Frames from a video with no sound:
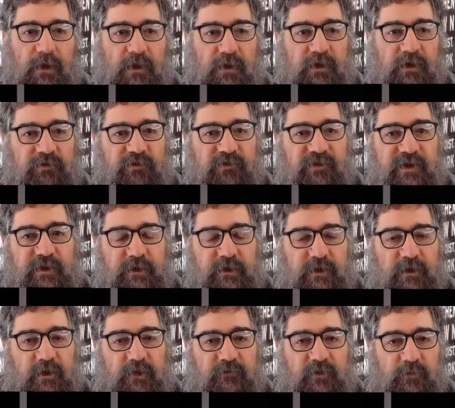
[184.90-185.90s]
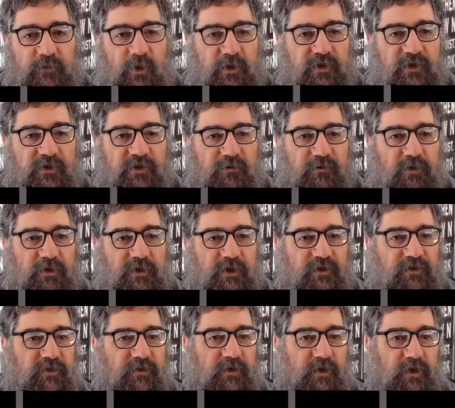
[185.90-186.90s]
Interestingly enough, on my test run
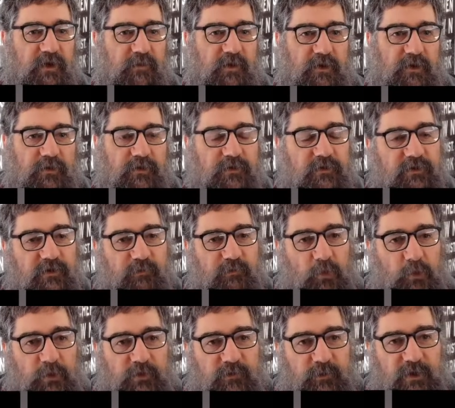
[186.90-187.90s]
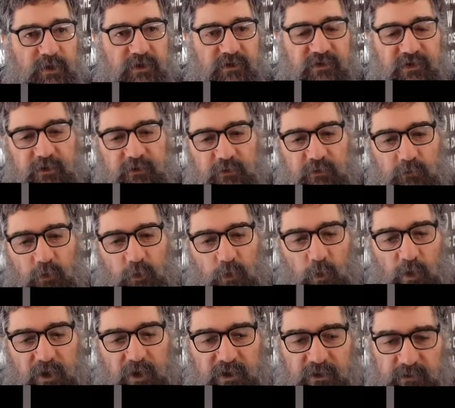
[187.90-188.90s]
yesterday, because the point's being set the wrong
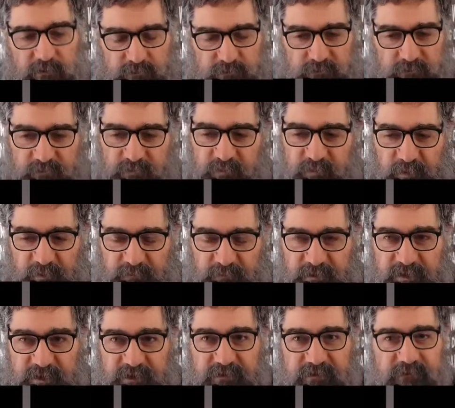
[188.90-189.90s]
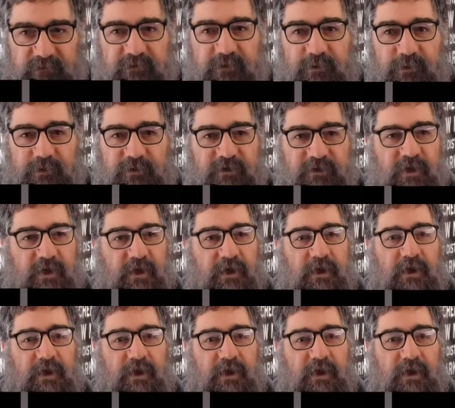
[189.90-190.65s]
way, by me, of course,